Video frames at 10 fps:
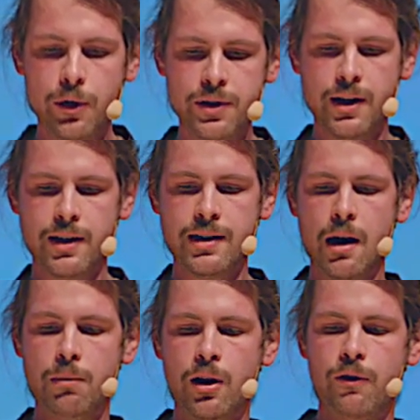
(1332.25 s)
Here is an
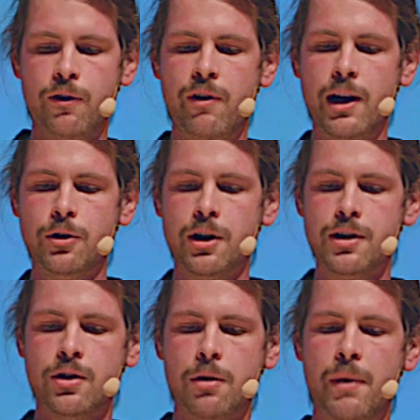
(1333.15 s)
example of a value that
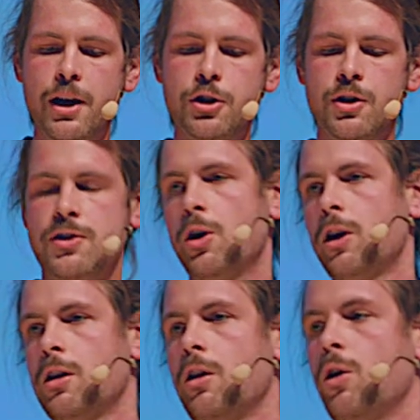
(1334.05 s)
is not matched,
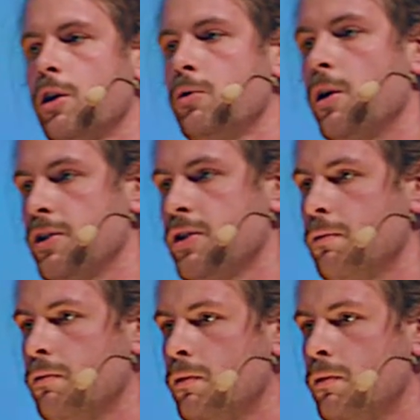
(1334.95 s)
circle or cross.